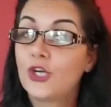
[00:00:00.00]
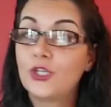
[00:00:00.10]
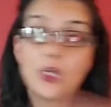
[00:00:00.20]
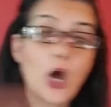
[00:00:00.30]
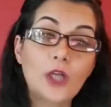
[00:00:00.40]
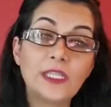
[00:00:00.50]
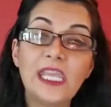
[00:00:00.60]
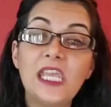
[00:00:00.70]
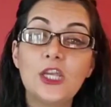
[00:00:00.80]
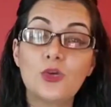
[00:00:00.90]
not
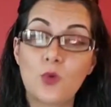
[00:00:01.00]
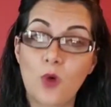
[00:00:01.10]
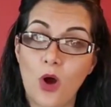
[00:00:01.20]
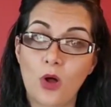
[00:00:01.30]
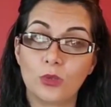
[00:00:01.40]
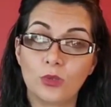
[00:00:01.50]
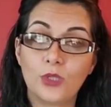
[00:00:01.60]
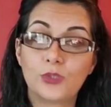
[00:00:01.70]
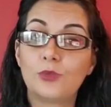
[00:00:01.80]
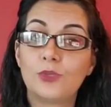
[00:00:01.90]
equal
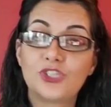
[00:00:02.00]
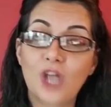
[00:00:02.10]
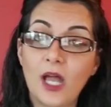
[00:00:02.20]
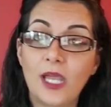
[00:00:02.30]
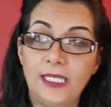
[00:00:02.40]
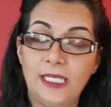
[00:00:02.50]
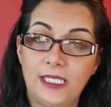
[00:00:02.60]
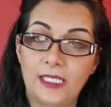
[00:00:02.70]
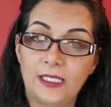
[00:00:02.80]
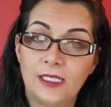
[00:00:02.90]
to mujahideen.